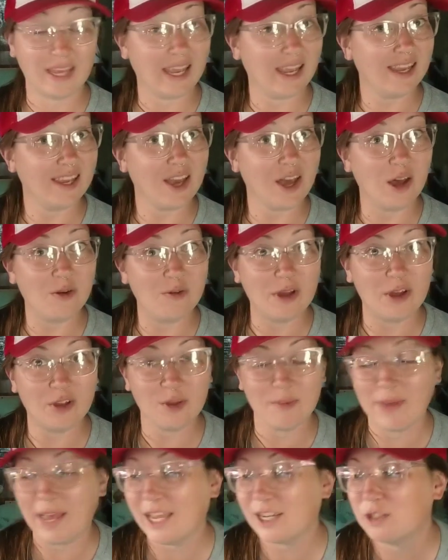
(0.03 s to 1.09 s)
Hey y'all,
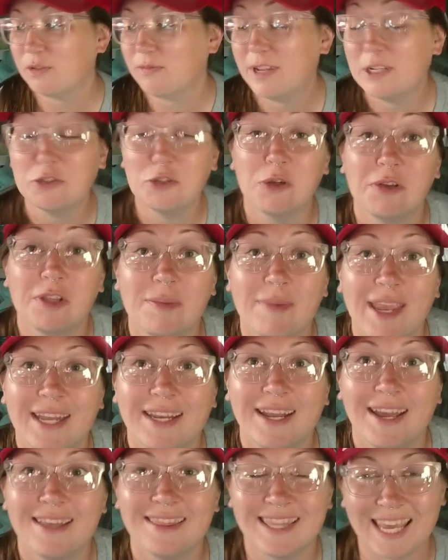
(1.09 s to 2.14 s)
welcome back to Adventuring with
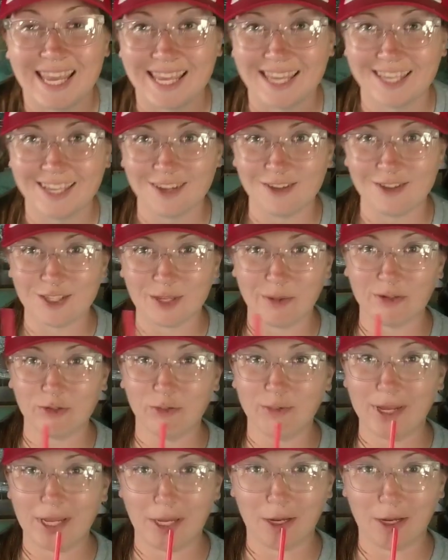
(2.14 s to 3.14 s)
Amanda. Thank you so much for